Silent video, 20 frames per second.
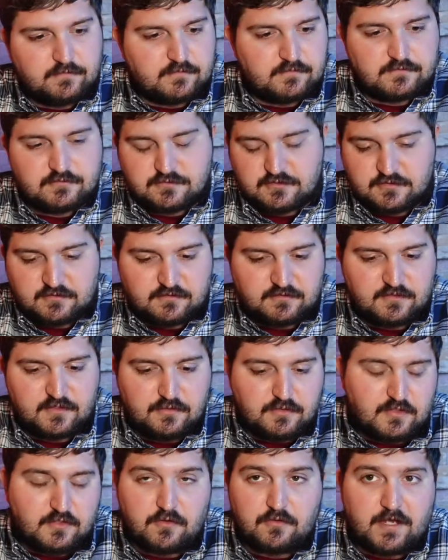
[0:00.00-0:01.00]
and just so
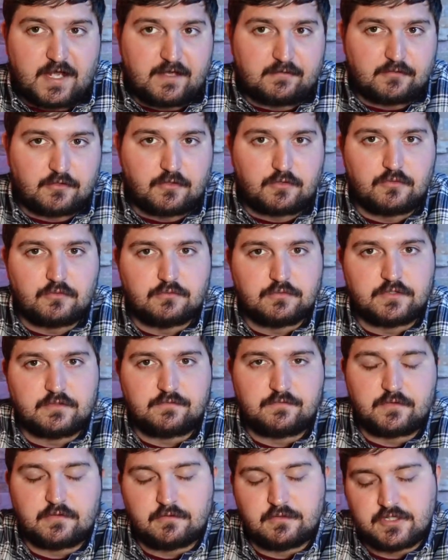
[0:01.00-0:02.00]
you don't have to hold the
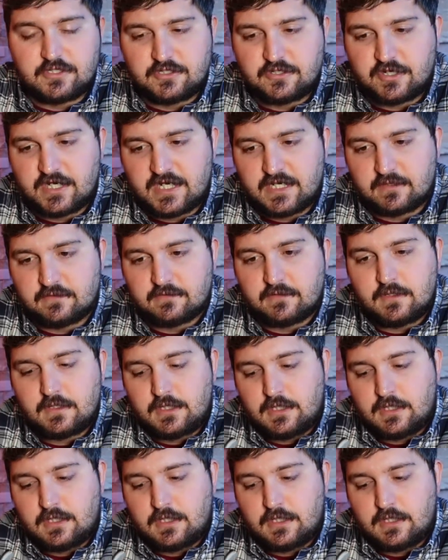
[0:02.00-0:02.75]
phone in your hand.